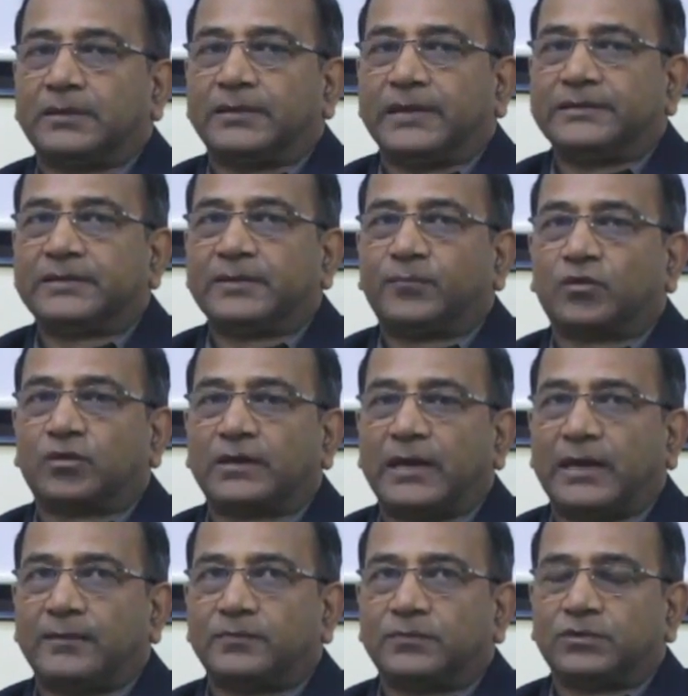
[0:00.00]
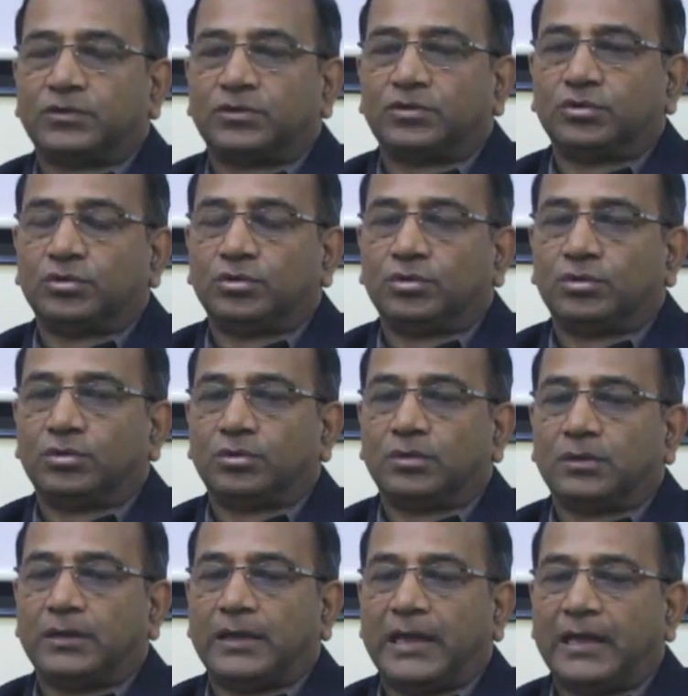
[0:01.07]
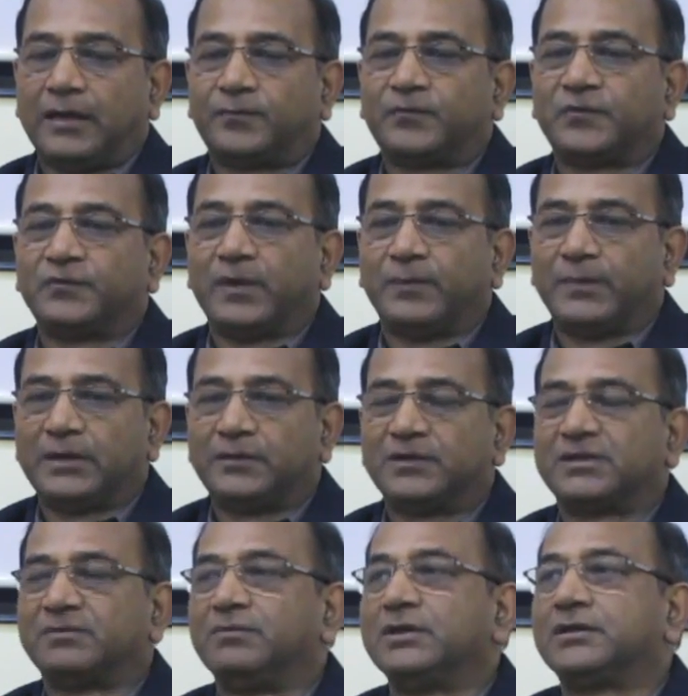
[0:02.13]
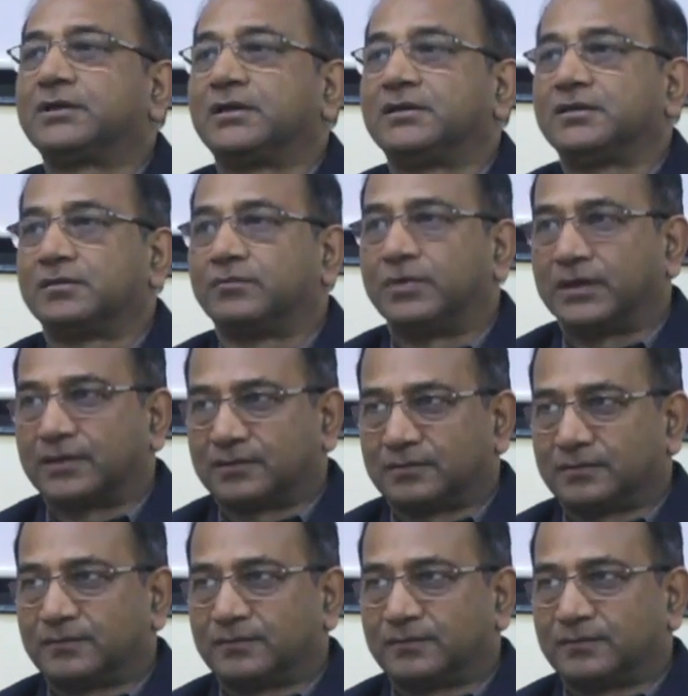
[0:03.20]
runs a program to help women with mid-career break.